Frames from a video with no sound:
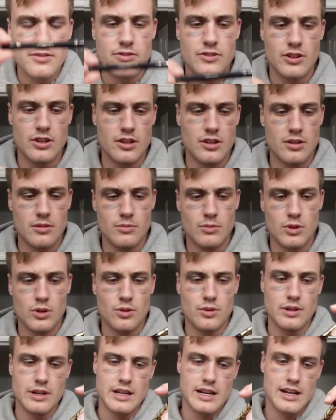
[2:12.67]
from
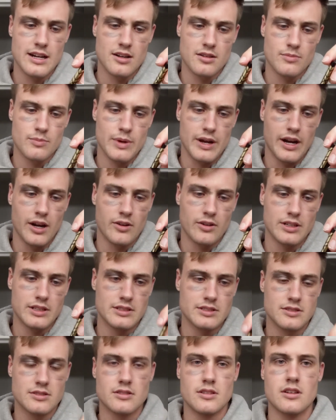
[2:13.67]
L'Oreal
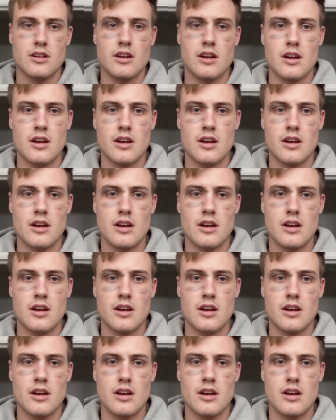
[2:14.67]
Paris,